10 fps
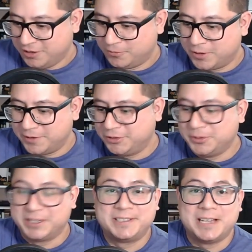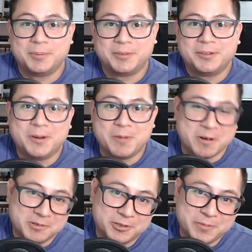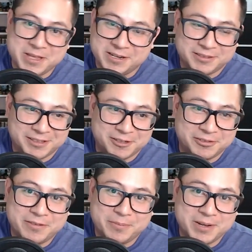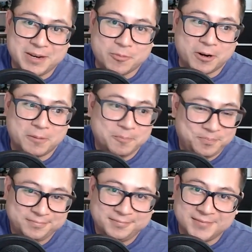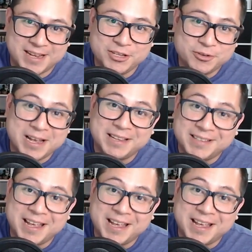rough to accept when my mom told me there they'll never be anymore. I knew that